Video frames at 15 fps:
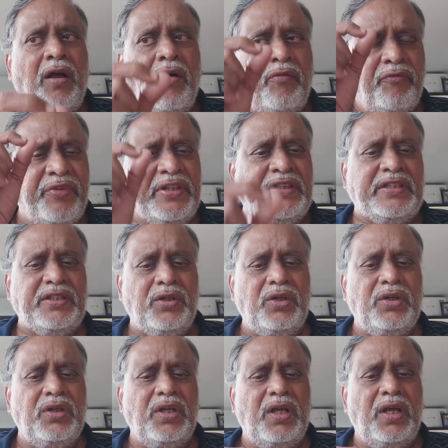with
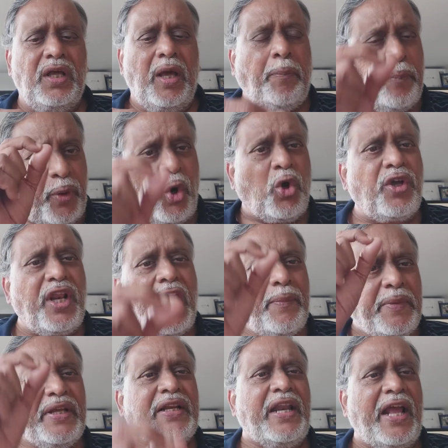a
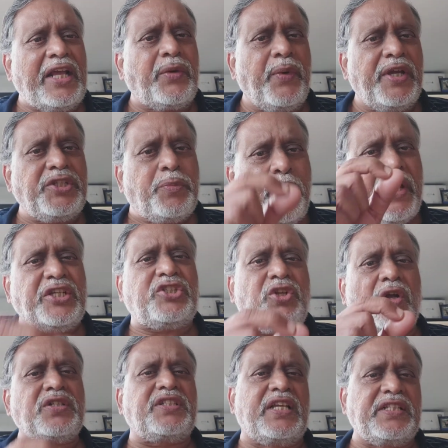programming language based
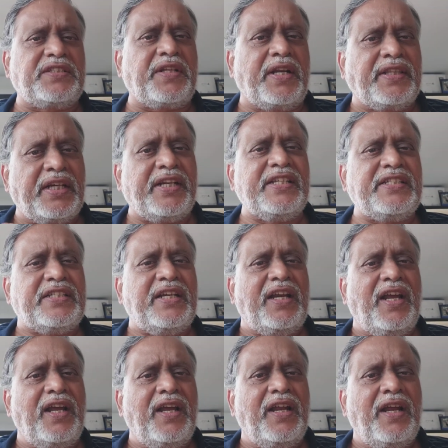on Sanskrit. That is,
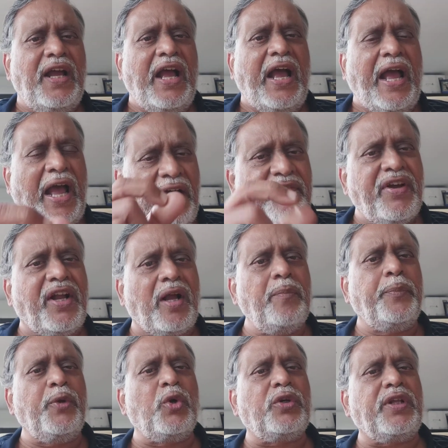have a
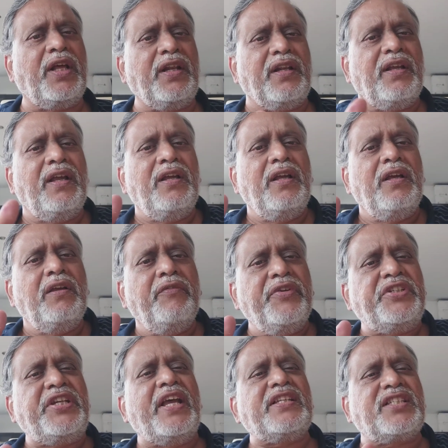computer
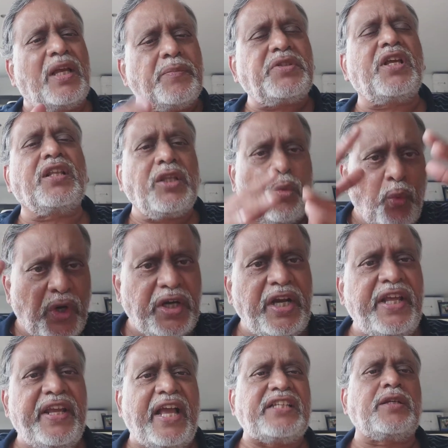which has Sanskritam
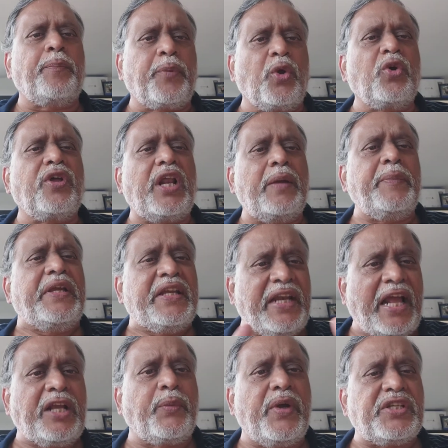only as a programming
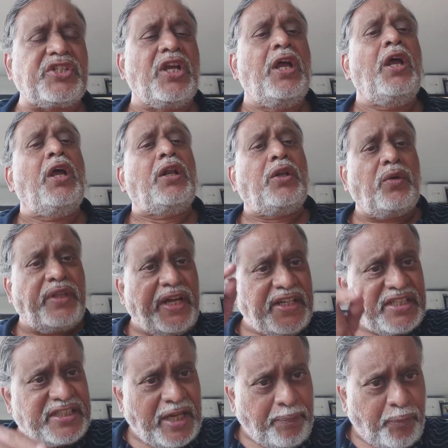language. Now, that
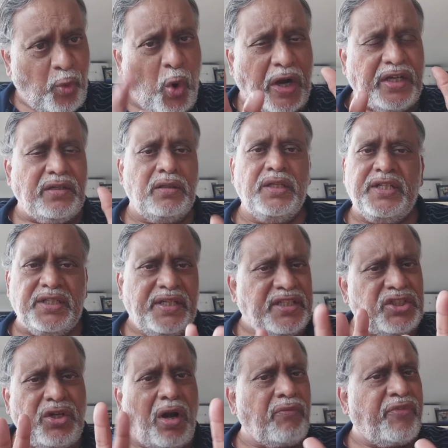is step one.
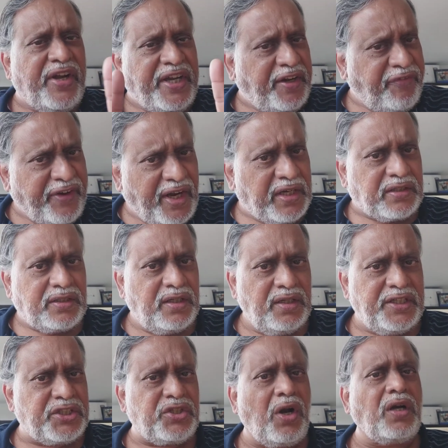It's not very difficult.
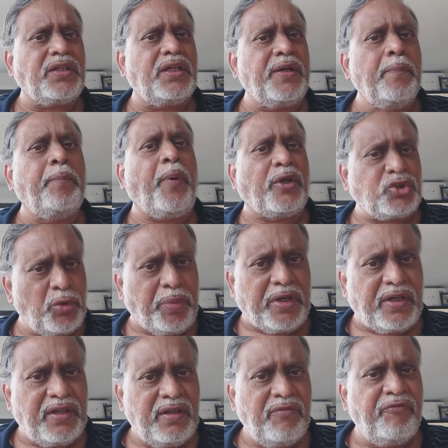It's not that
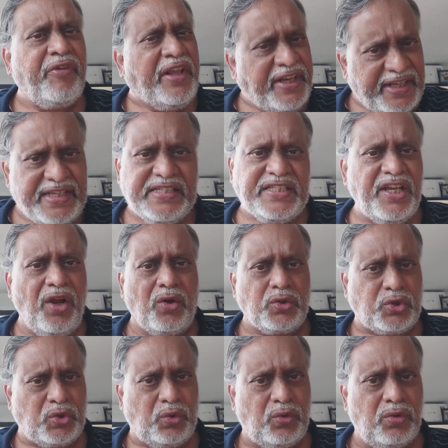impossible. Very easy also.